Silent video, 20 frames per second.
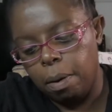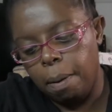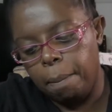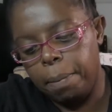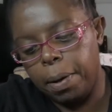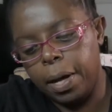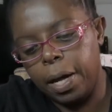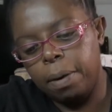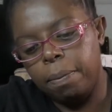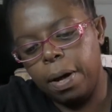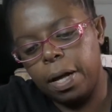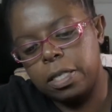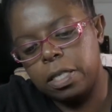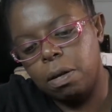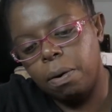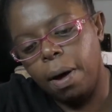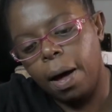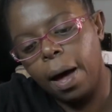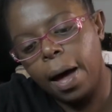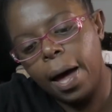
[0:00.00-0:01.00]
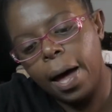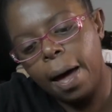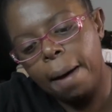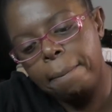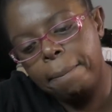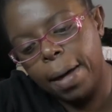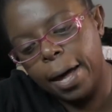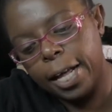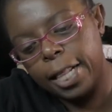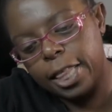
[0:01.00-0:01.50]
But anyway, so I had
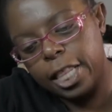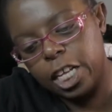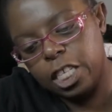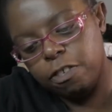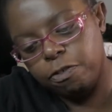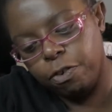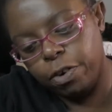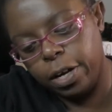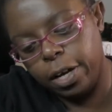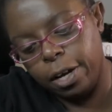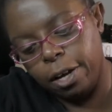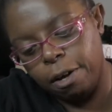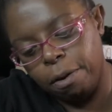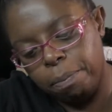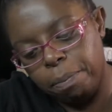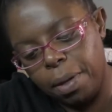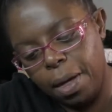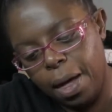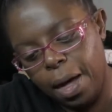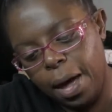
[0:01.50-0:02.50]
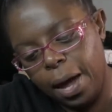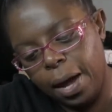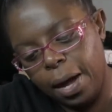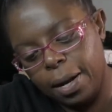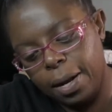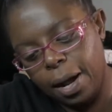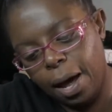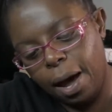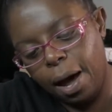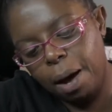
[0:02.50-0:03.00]
made this for him.
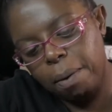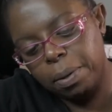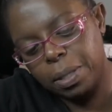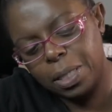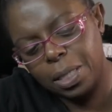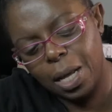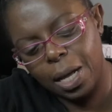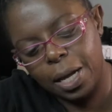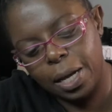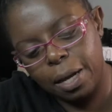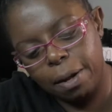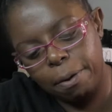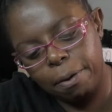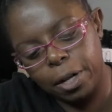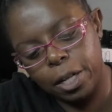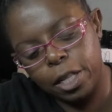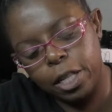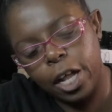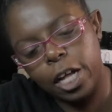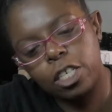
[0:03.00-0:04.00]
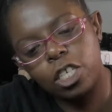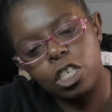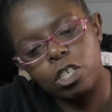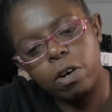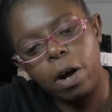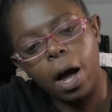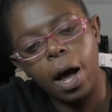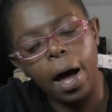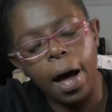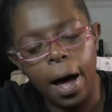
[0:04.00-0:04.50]
And I was like, let's
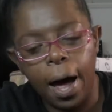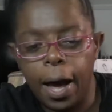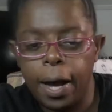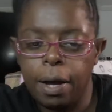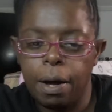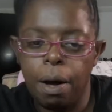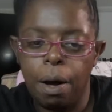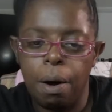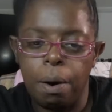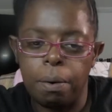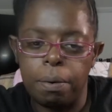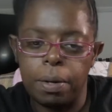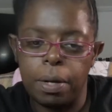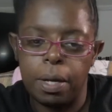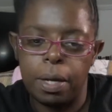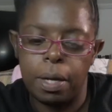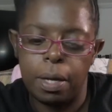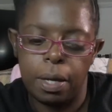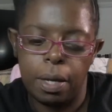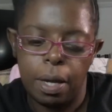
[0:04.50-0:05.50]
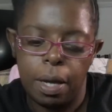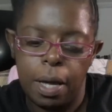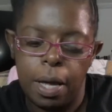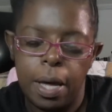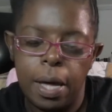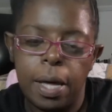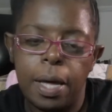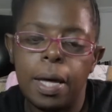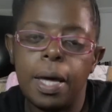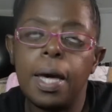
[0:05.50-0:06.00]
try alcohol ink.
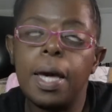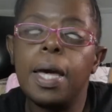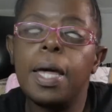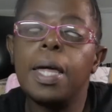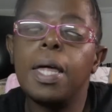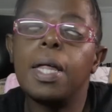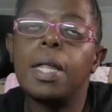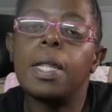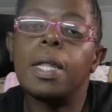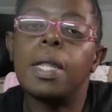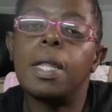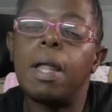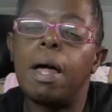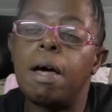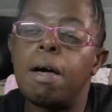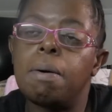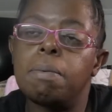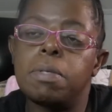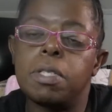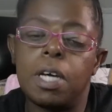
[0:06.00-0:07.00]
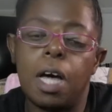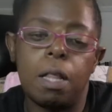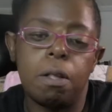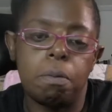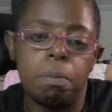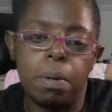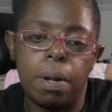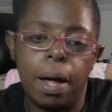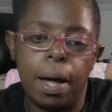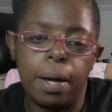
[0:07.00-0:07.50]
He loves the color
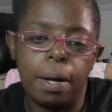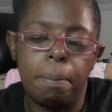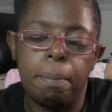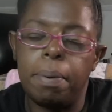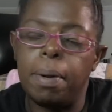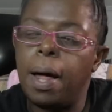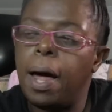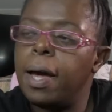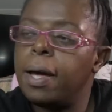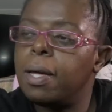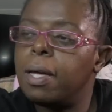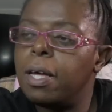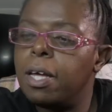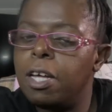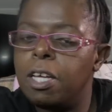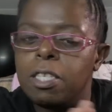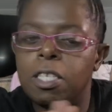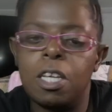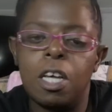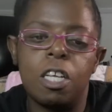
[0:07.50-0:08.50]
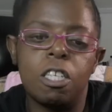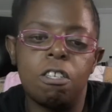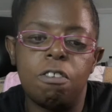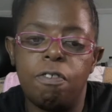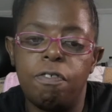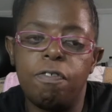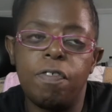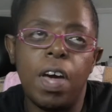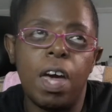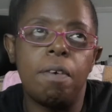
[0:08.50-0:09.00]
black. Black is his
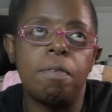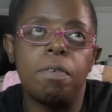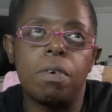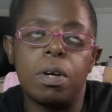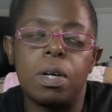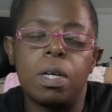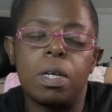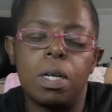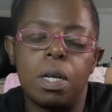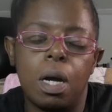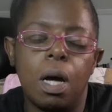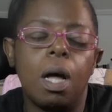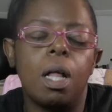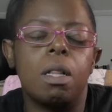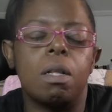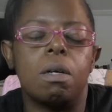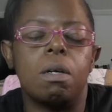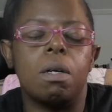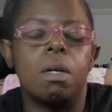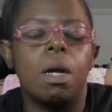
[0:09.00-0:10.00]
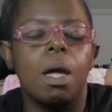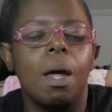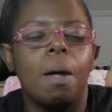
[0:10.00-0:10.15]
favorite color.